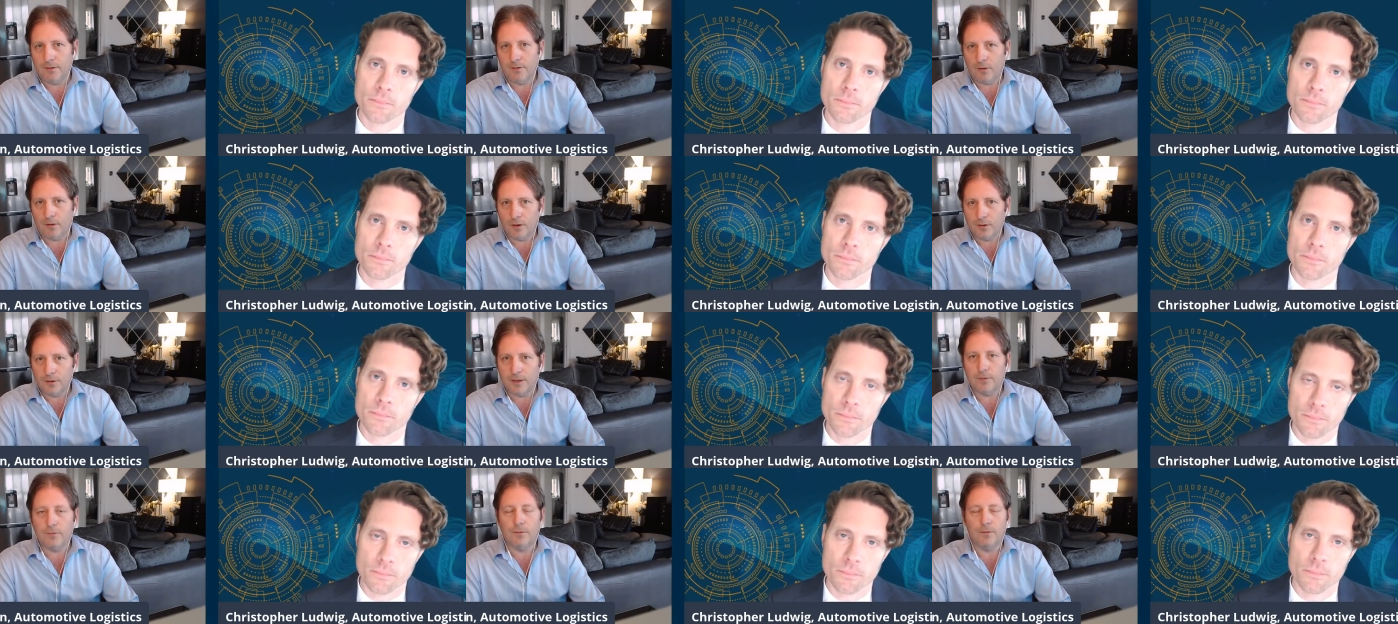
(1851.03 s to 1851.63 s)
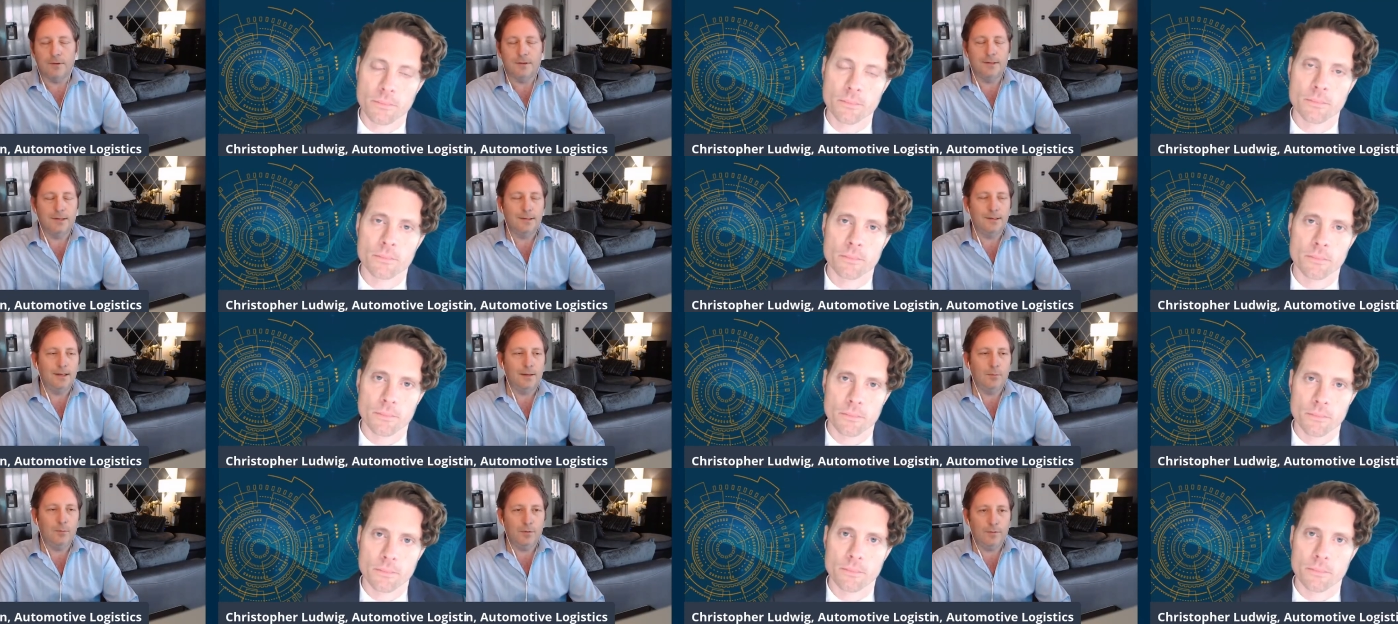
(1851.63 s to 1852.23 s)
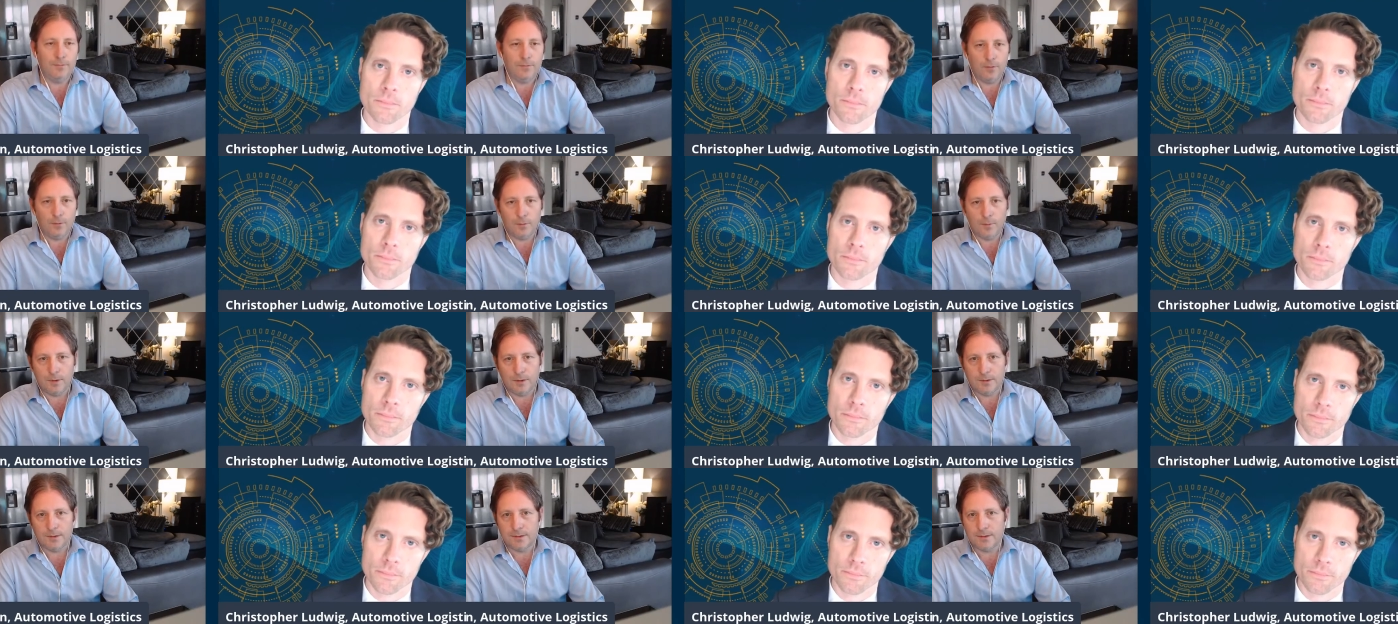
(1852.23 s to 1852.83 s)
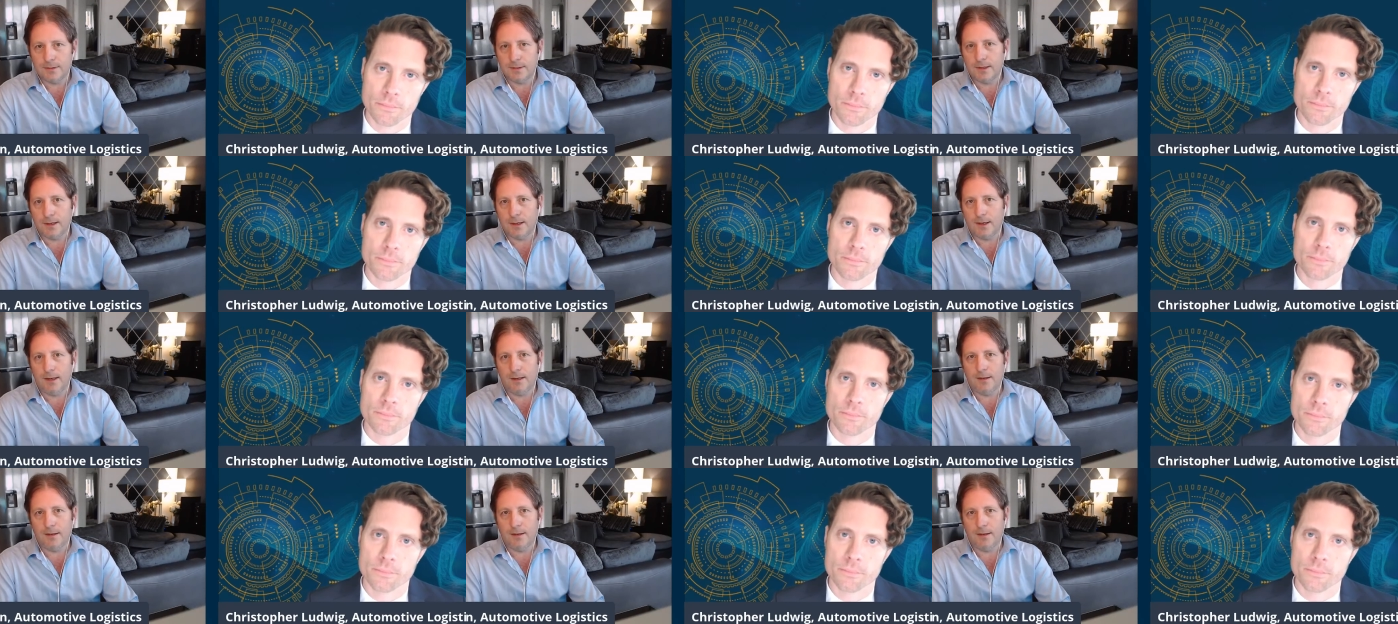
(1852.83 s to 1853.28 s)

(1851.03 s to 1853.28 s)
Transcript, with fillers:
Speaker 1: There are differences in performance,